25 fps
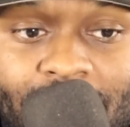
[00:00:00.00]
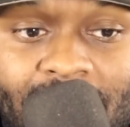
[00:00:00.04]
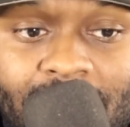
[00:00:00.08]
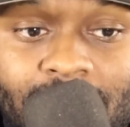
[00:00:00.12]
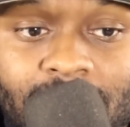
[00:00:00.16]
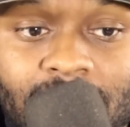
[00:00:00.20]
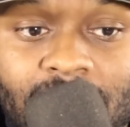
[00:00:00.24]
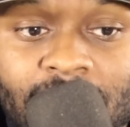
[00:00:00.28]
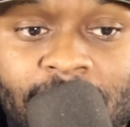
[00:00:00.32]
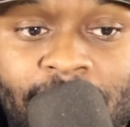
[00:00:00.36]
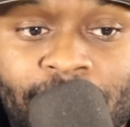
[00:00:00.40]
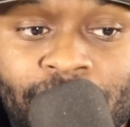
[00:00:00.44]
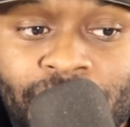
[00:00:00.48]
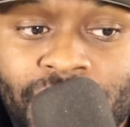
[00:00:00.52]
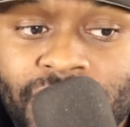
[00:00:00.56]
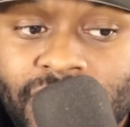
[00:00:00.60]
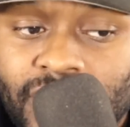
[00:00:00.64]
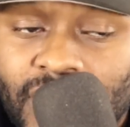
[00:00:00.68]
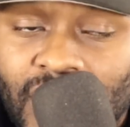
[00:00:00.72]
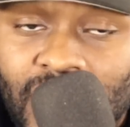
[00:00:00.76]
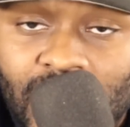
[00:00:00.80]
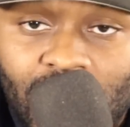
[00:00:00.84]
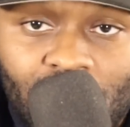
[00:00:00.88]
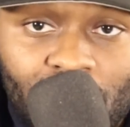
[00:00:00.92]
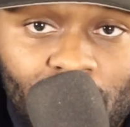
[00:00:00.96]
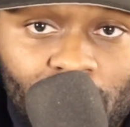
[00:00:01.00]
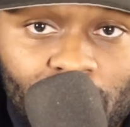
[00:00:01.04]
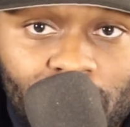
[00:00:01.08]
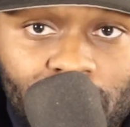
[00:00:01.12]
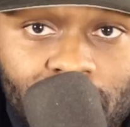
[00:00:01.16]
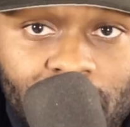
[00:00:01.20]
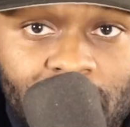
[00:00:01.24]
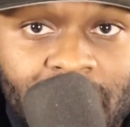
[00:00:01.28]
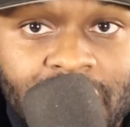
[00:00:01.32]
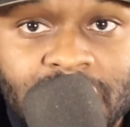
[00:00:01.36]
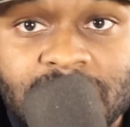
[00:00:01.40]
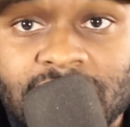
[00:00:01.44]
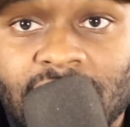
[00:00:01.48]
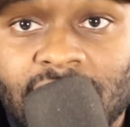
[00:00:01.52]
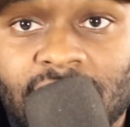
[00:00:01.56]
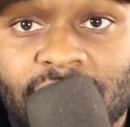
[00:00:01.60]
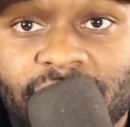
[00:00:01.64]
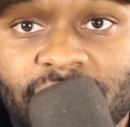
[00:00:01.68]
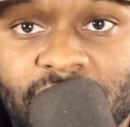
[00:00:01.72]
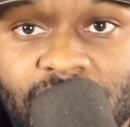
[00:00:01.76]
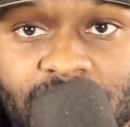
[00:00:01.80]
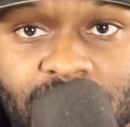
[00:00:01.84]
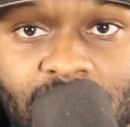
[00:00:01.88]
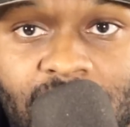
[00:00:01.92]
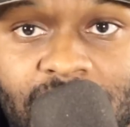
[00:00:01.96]
Maybe, instead
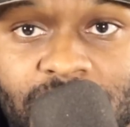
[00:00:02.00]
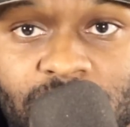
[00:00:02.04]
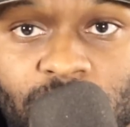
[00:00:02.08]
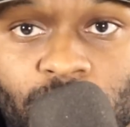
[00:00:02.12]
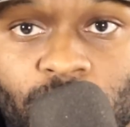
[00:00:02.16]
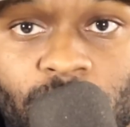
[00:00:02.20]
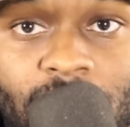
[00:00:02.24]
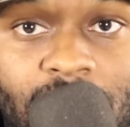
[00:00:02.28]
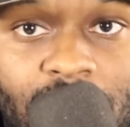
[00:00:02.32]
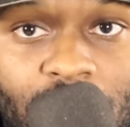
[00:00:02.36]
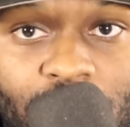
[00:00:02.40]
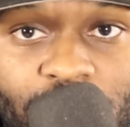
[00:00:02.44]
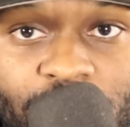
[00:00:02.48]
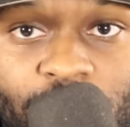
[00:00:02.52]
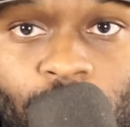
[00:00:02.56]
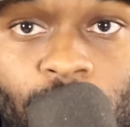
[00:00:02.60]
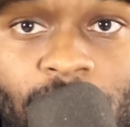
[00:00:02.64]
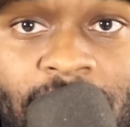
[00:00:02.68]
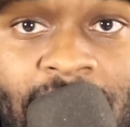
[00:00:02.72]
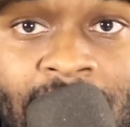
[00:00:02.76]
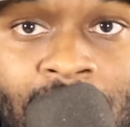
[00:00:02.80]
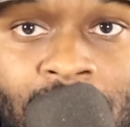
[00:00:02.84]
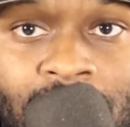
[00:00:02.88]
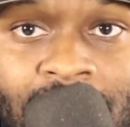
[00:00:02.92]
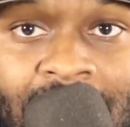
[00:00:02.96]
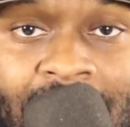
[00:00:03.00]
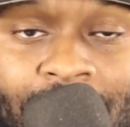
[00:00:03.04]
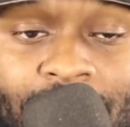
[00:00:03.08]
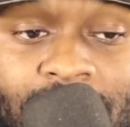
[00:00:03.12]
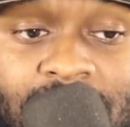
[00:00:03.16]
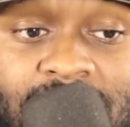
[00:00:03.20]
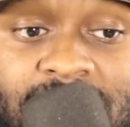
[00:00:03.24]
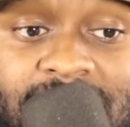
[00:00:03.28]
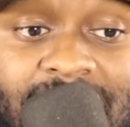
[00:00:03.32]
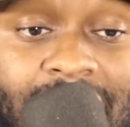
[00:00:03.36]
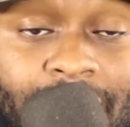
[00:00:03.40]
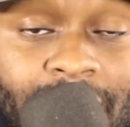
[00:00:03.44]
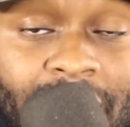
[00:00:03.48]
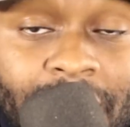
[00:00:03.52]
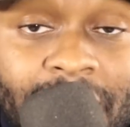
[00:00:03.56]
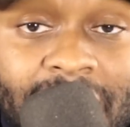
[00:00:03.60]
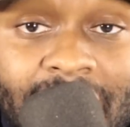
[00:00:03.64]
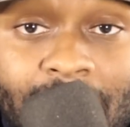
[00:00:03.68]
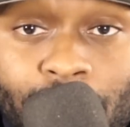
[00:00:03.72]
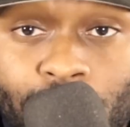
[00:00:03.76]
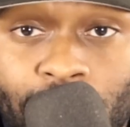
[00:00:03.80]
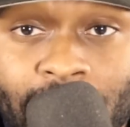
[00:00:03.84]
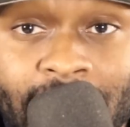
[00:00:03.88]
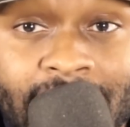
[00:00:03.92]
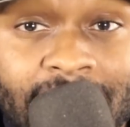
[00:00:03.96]
of a 3 or 4 down lineman set, maybe
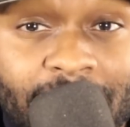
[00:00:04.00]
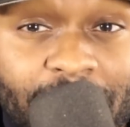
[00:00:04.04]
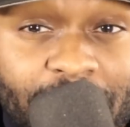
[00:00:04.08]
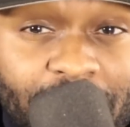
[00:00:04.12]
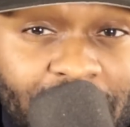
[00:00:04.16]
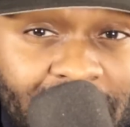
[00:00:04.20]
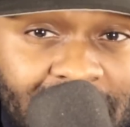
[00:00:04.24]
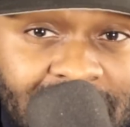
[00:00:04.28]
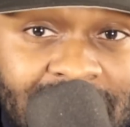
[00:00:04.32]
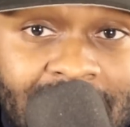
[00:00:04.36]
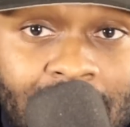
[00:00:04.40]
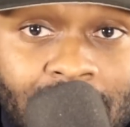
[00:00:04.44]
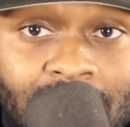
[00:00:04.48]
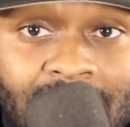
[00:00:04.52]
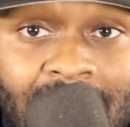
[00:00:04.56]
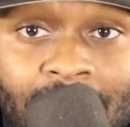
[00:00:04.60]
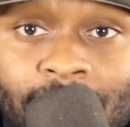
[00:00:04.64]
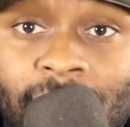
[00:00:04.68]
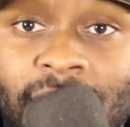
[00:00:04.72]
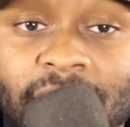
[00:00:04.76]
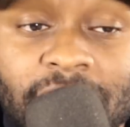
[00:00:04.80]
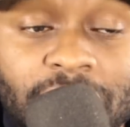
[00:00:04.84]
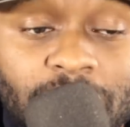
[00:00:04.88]
they bring in a 5th down lineman.